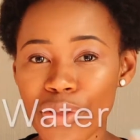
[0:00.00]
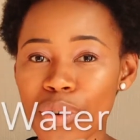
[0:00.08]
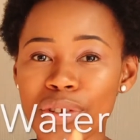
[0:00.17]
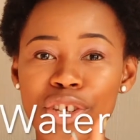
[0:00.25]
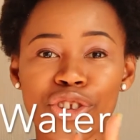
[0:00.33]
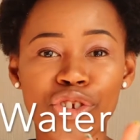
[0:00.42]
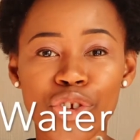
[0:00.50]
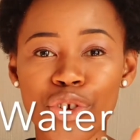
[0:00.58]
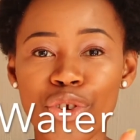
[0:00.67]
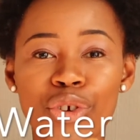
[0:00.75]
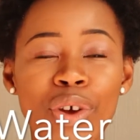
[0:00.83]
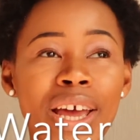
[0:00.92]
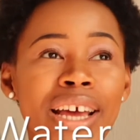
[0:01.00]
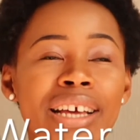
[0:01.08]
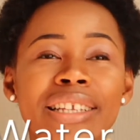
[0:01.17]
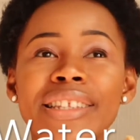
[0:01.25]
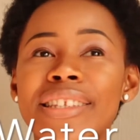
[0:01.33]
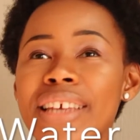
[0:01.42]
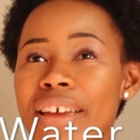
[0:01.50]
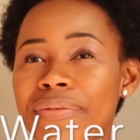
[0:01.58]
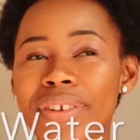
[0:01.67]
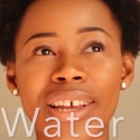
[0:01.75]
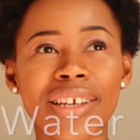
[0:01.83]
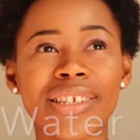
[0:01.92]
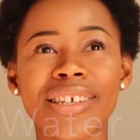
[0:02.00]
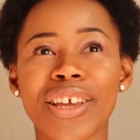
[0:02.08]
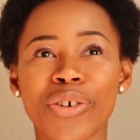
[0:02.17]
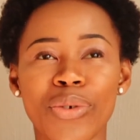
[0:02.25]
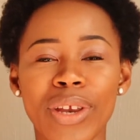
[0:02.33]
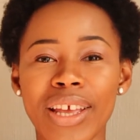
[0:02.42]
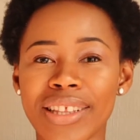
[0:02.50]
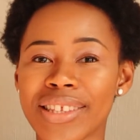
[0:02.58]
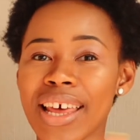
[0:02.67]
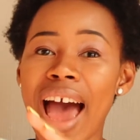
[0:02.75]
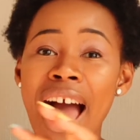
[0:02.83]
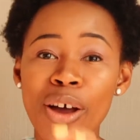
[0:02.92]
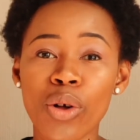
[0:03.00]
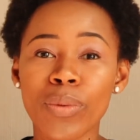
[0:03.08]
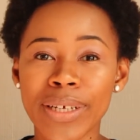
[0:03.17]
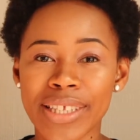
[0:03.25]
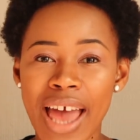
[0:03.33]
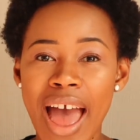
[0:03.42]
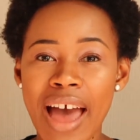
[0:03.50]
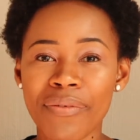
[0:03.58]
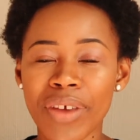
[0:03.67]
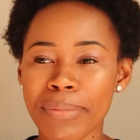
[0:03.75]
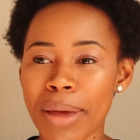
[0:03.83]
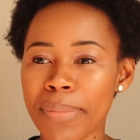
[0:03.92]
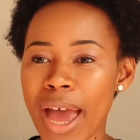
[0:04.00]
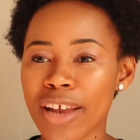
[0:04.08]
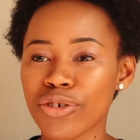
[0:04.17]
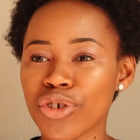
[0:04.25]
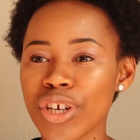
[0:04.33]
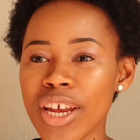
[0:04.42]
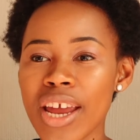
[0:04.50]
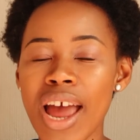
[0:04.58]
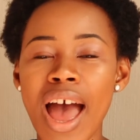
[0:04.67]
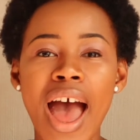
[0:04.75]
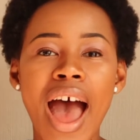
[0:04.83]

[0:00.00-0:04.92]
Those are 2 definite ingredients that I always have in my pantry,